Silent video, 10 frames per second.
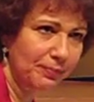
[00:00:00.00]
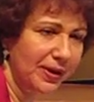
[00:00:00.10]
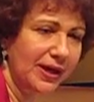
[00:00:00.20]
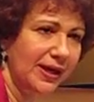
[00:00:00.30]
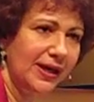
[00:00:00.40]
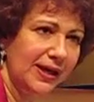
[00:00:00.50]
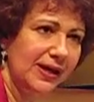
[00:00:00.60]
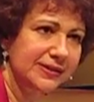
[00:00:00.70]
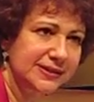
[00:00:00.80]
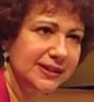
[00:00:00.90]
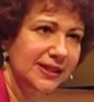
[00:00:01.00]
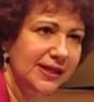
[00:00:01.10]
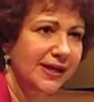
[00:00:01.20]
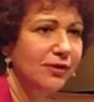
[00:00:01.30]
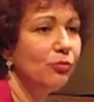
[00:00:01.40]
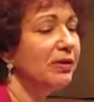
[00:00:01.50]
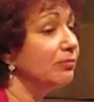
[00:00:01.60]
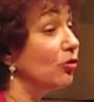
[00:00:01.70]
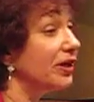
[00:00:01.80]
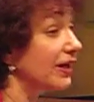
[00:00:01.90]
Be'artzeinu. But
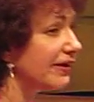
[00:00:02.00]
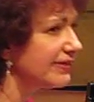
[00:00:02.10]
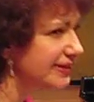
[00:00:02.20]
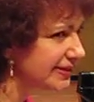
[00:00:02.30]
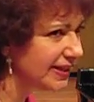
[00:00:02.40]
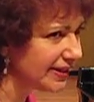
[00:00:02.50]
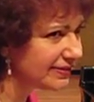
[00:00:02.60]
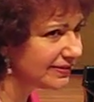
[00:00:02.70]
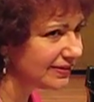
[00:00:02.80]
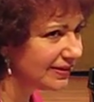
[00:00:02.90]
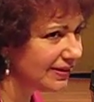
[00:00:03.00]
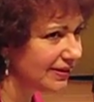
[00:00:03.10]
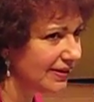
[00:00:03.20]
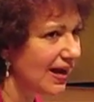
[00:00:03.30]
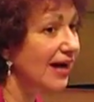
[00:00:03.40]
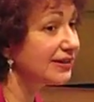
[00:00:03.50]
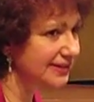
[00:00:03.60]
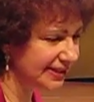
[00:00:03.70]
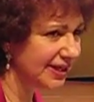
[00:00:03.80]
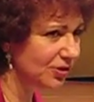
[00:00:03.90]
Molinari said,
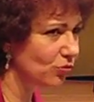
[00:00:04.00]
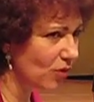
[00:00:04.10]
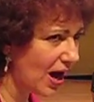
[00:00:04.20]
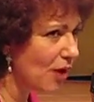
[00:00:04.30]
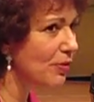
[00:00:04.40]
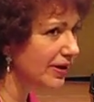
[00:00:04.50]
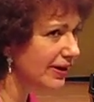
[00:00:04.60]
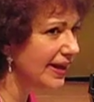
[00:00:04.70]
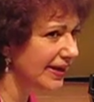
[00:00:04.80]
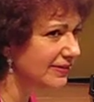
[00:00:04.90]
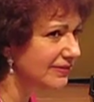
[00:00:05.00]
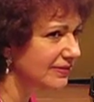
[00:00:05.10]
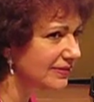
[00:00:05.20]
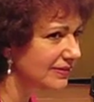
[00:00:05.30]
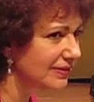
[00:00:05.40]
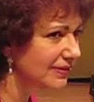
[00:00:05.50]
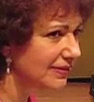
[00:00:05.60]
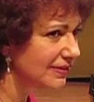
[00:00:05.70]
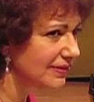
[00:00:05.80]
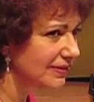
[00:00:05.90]
Artzeinu, our land,
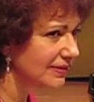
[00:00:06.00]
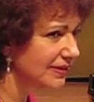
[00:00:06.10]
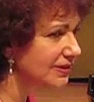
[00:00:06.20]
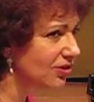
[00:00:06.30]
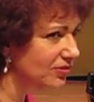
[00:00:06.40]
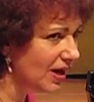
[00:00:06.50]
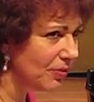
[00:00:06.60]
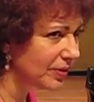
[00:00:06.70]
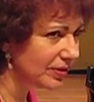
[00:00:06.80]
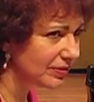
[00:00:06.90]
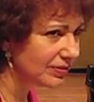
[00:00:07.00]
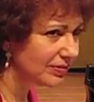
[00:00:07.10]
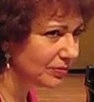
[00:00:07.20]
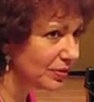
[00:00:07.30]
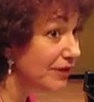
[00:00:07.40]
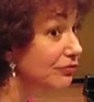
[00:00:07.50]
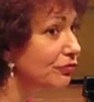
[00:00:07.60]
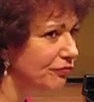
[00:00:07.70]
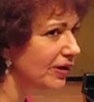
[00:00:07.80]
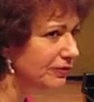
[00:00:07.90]
is not our. We have to
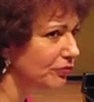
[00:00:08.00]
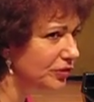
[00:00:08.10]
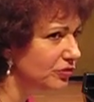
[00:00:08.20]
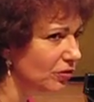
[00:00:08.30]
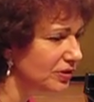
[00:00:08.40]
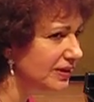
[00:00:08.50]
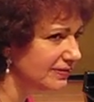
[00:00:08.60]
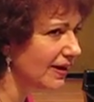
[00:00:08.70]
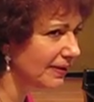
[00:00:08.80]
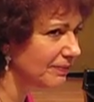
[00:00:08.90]
fight for it all the time.